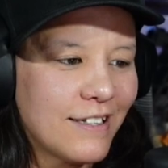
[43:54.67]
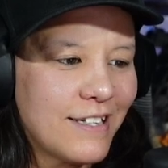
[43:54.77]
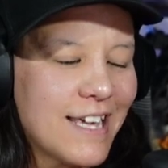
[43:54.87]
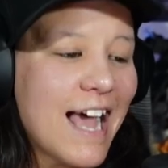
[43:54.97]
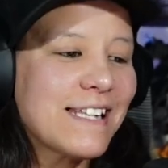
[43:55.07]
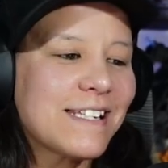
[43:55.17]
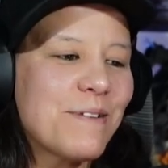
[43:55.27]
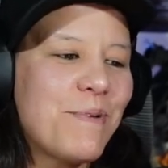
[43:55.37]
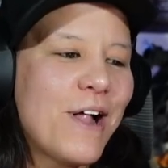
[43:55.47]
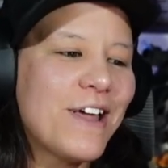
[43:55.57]
Yes,
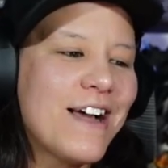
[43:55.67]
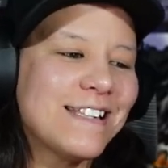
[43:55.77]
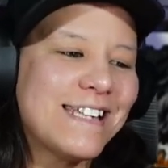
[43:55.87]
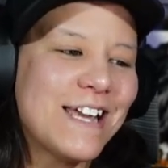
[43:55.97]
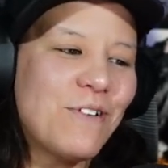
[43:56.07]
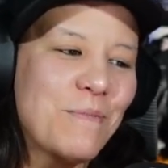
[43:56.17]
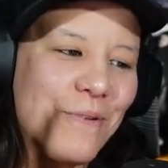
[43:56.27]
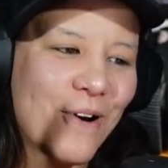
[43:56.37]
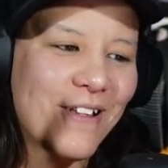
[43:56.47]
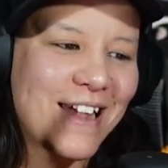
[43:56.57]
Apollyon did
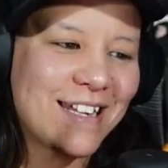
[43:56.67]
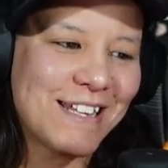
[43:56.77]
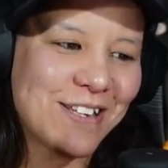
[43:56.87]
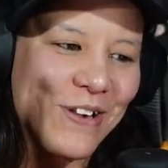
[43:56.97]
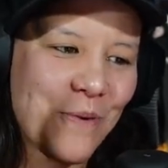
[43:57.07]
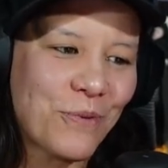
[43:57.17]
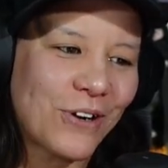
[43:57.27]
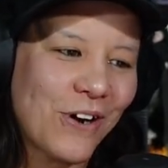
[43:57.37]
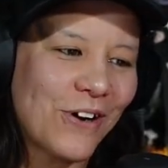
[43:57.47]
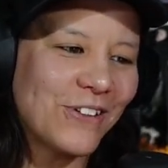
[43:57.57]
report that he did his homework
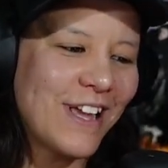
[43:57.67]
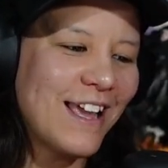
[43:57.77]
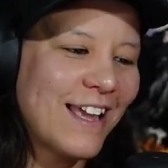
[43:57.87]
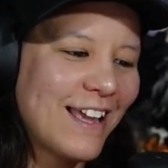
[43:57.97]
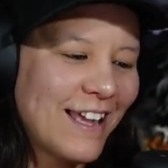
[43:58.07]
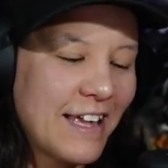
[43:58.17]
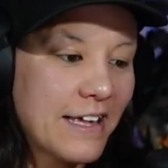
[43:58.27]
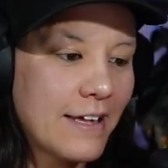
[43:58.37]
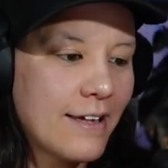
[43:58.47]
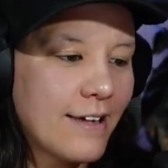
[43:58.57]
early.
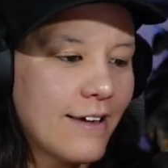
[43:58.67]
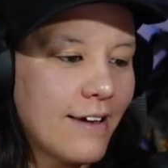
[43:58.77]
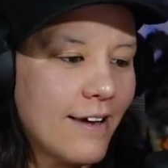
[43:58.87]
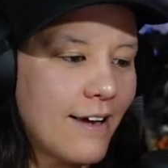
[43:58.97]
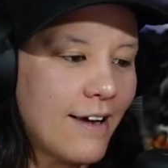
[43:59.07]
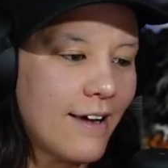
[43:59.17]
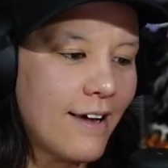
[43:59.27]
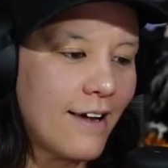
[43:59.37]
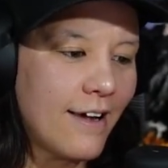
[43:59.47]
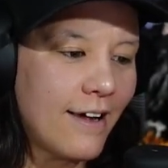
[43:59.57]

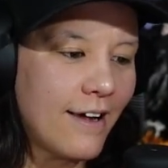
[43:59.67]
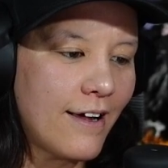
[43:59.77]
Uh,